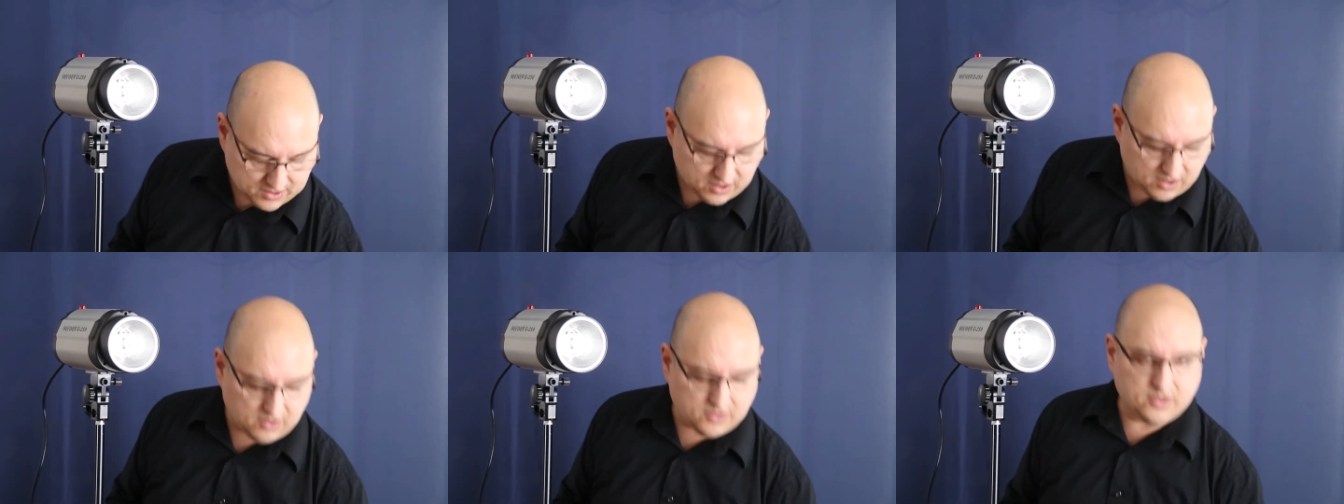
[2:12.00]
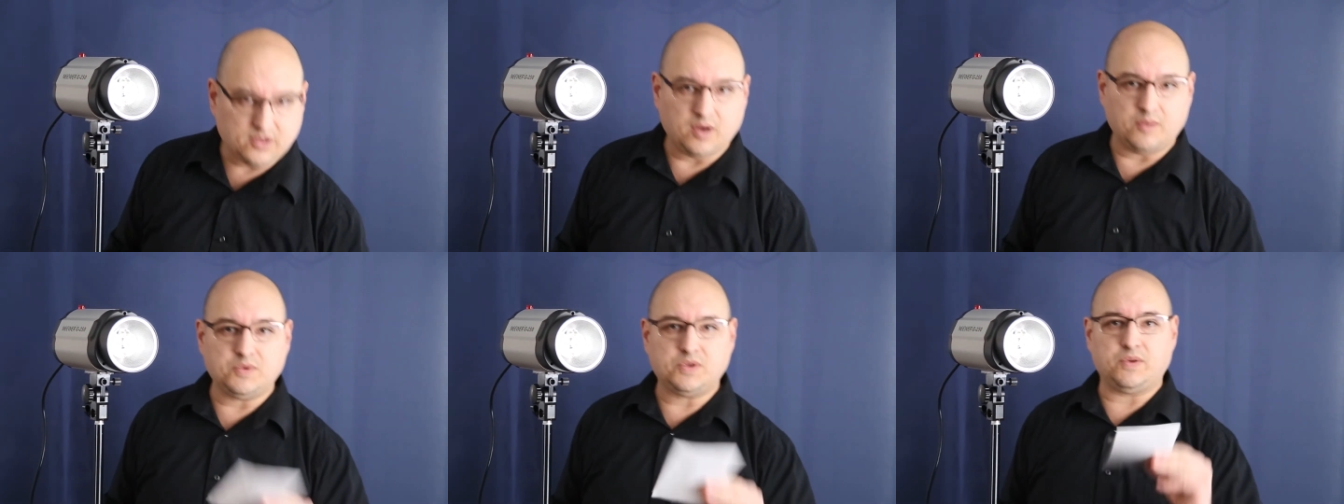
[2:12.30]
it
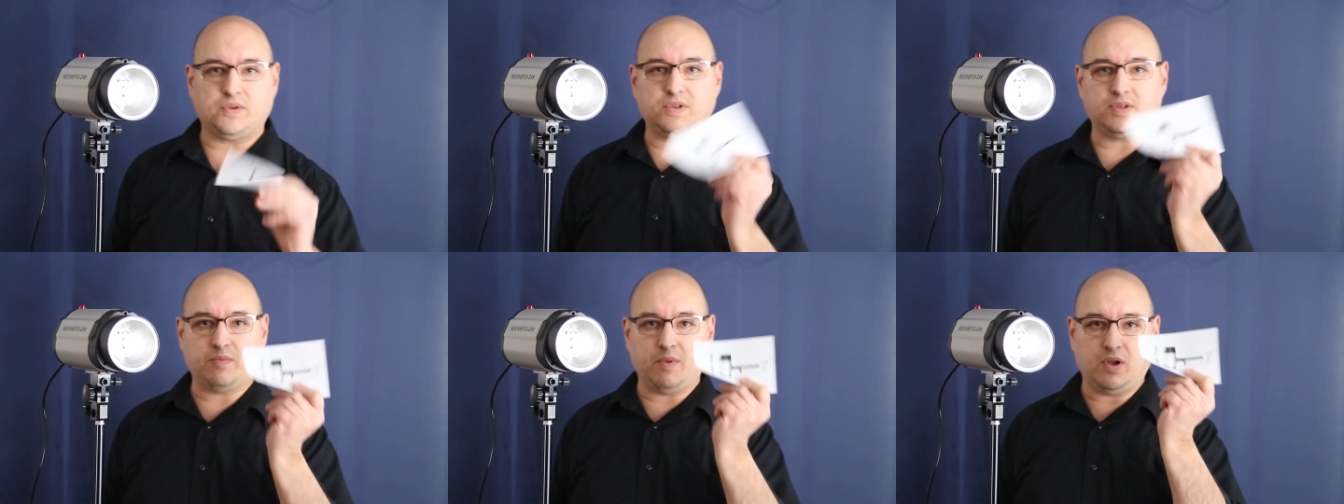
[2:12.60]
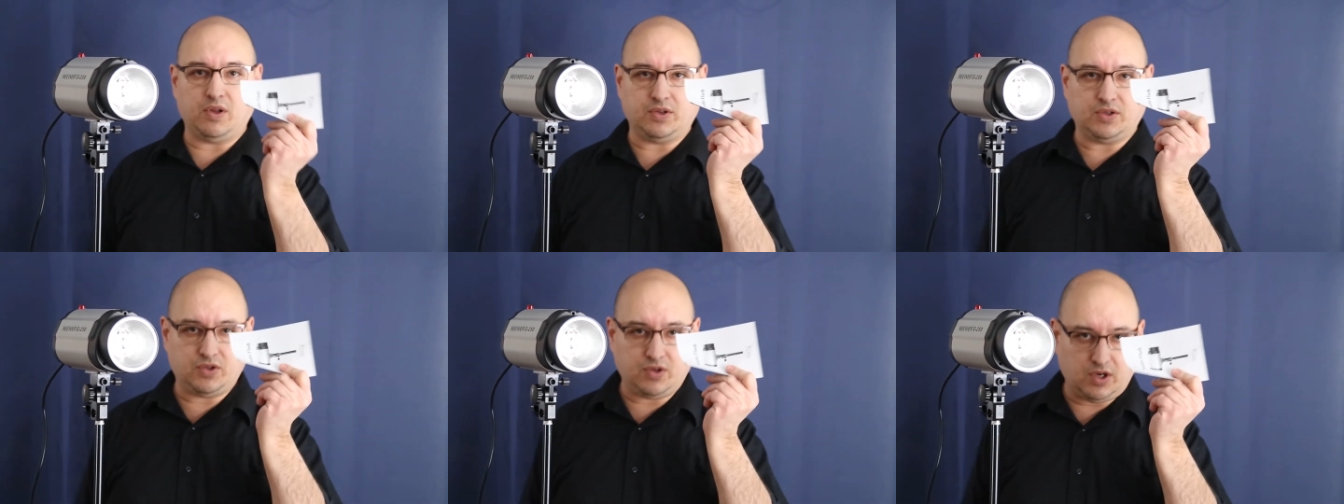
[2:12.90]
also comes with a small
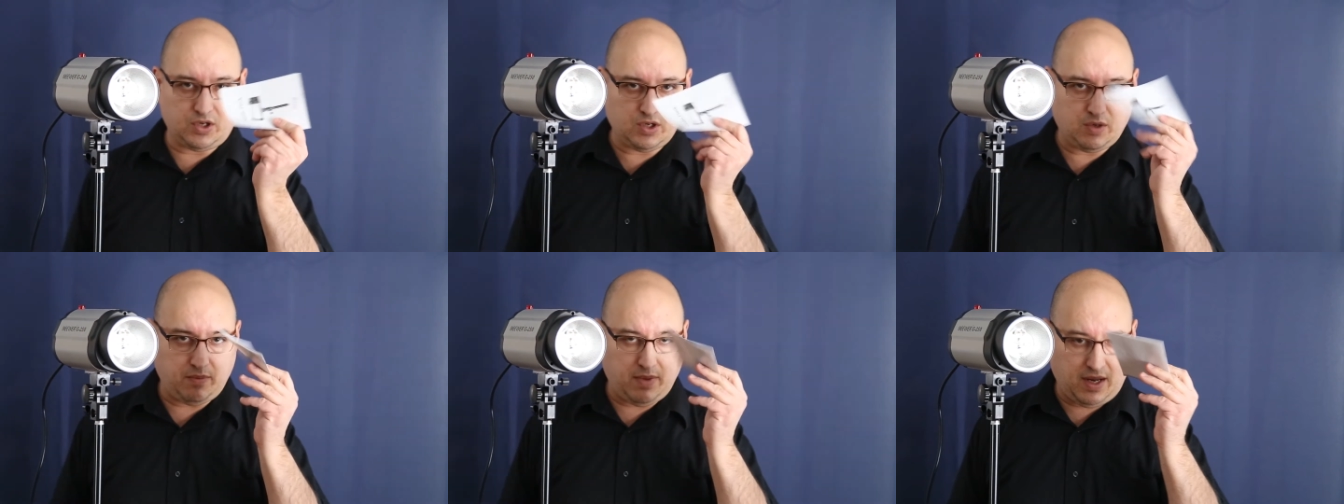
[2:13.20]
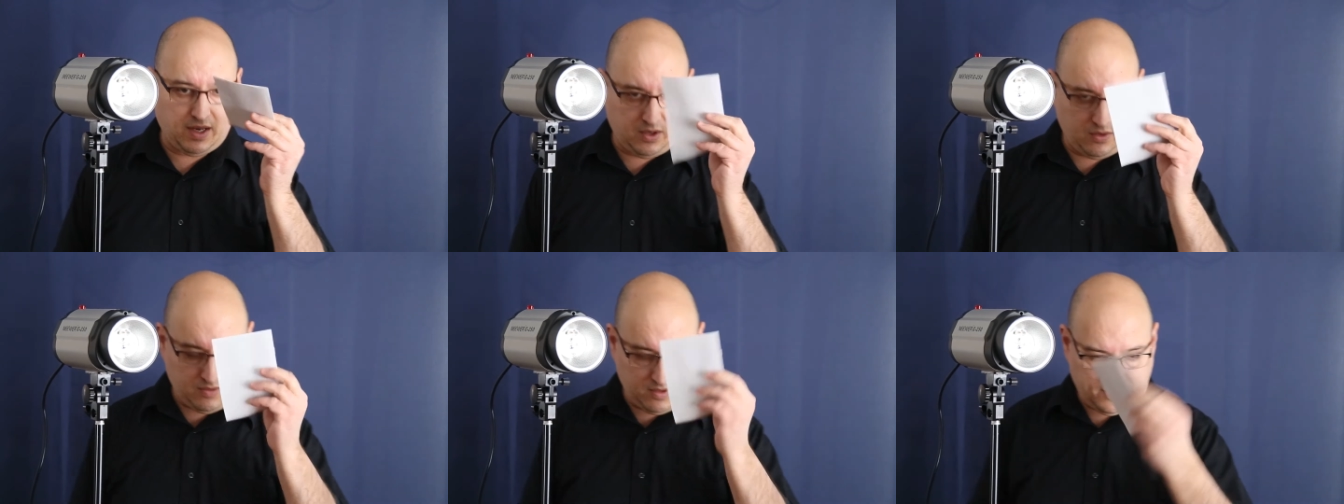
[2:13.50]
instruction
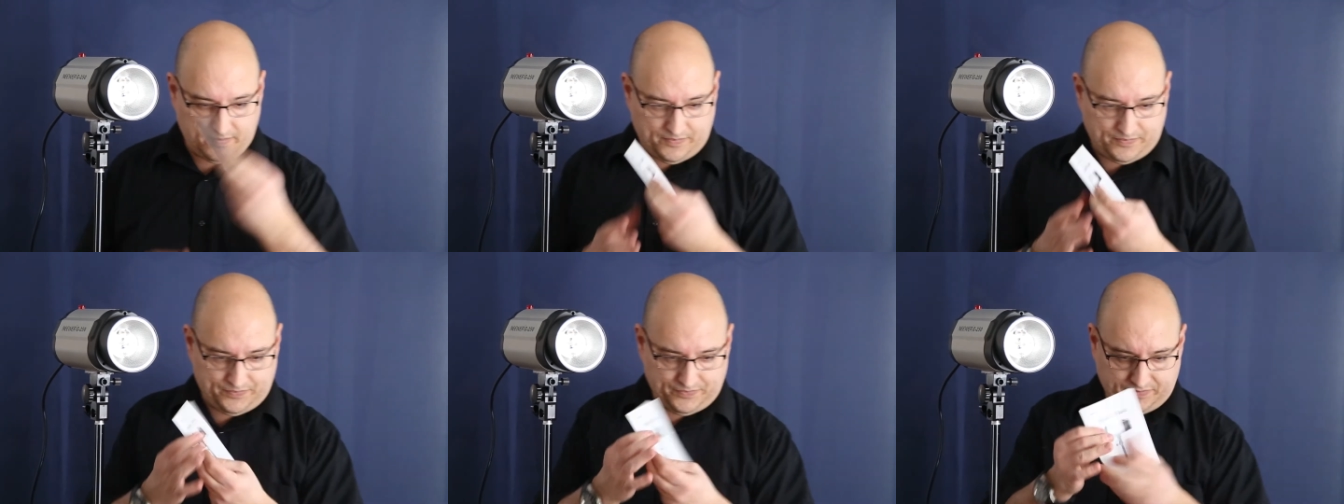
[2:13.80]
manual